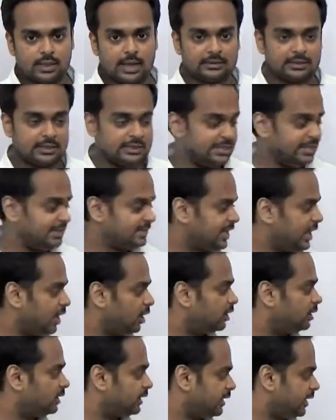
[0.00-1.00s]
And the
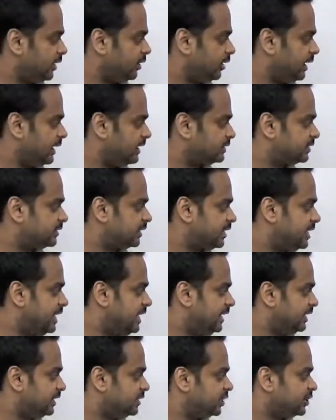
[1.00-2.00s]
detail here is that
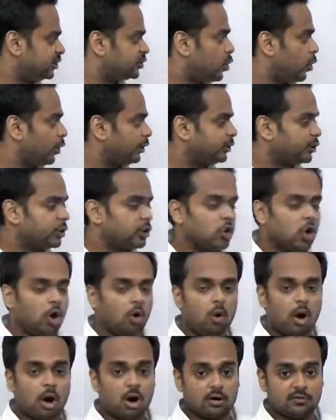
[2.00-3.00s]
she's going to
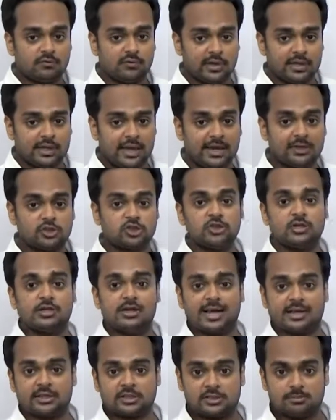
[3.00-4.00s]
go on a
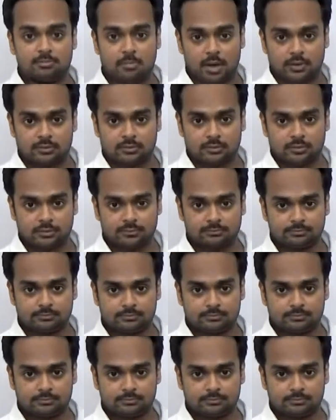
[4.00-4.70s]
vacation next month.